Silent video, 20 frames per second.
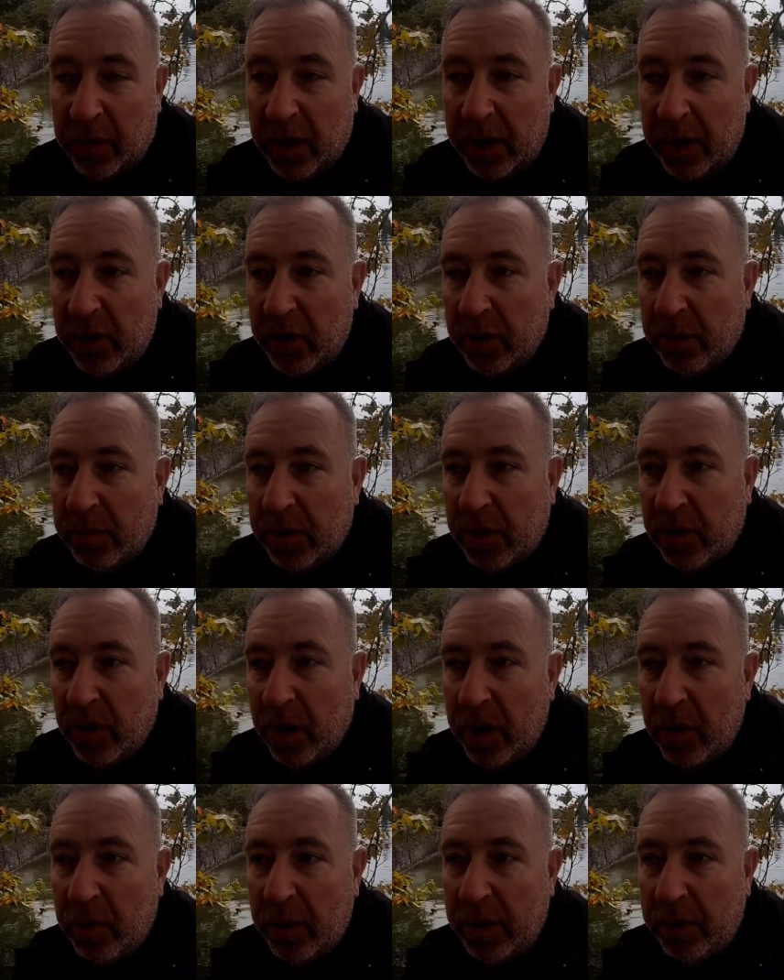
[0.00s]
Europe to
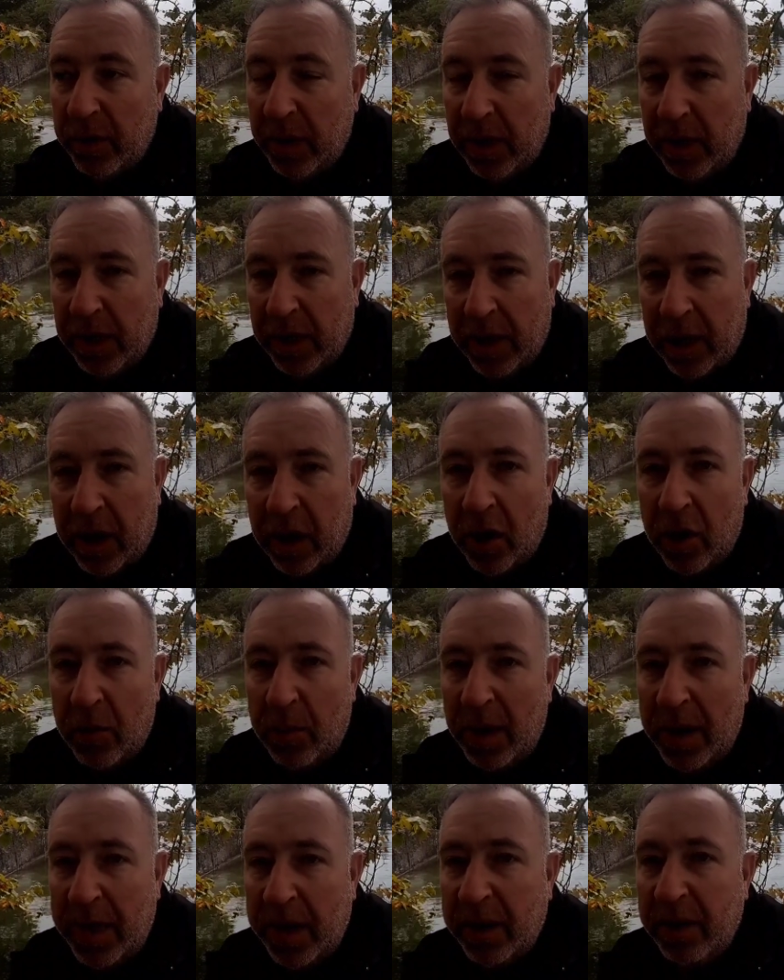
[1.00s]
start with,
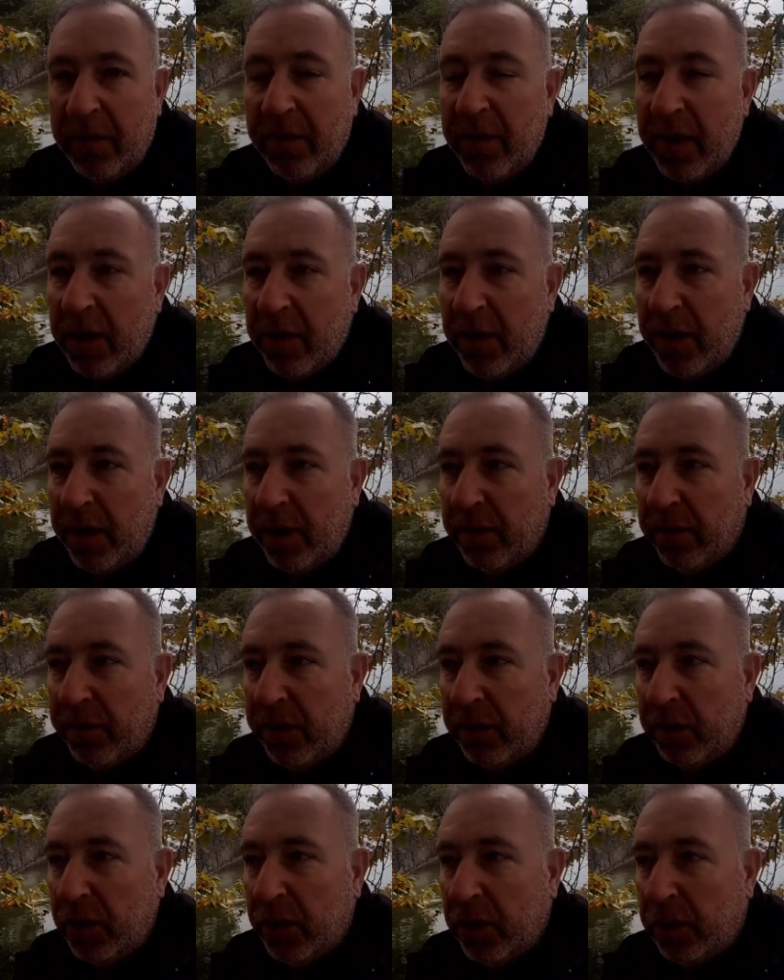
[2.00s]
globally in the very near
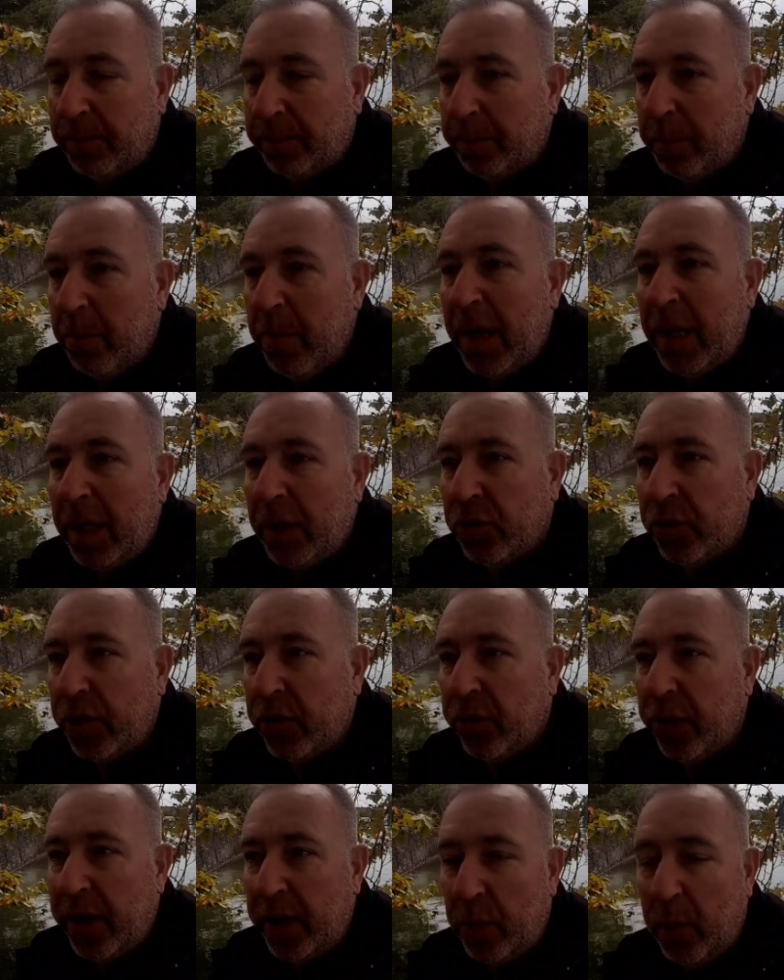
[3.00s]
future. Military
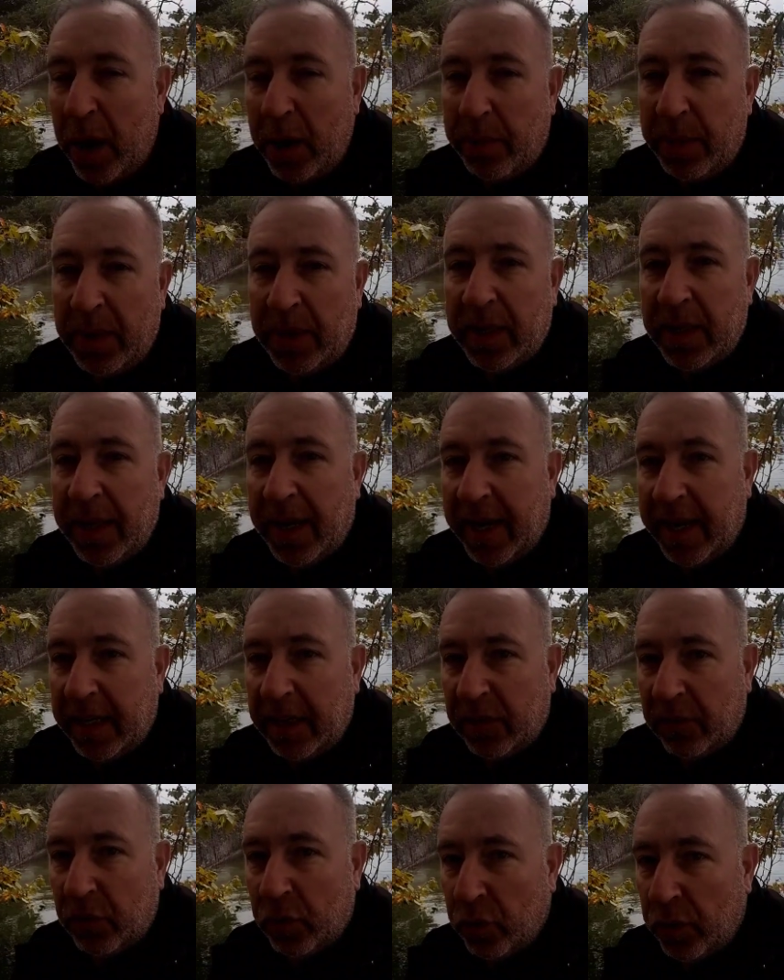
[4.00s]
grade weapons in the
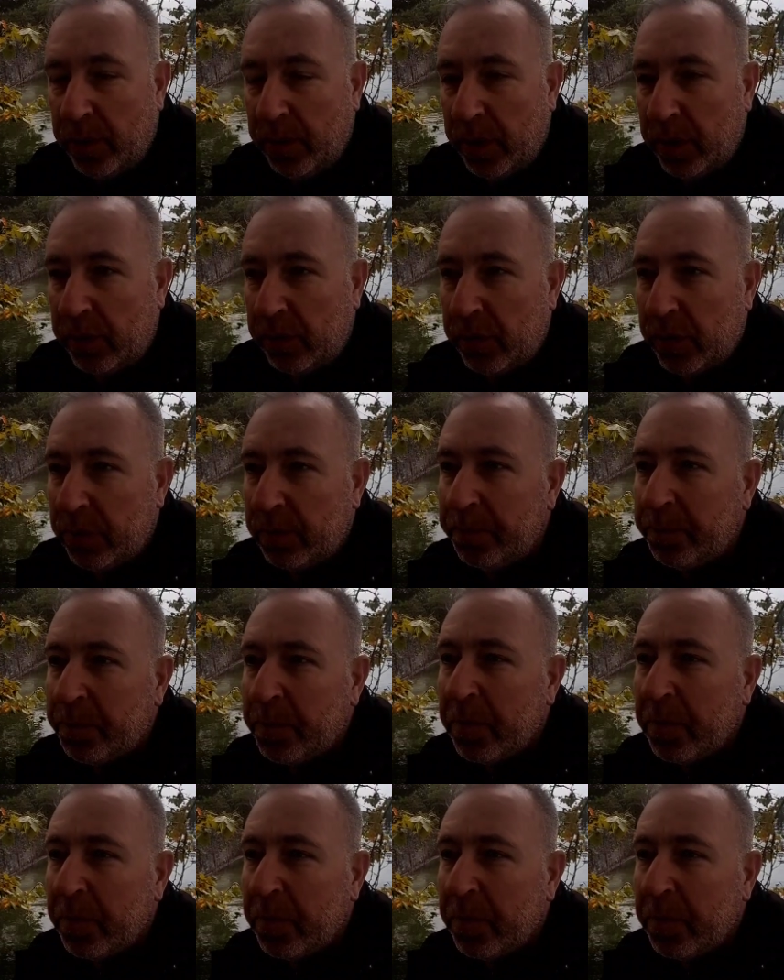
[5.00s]
hands of criminals.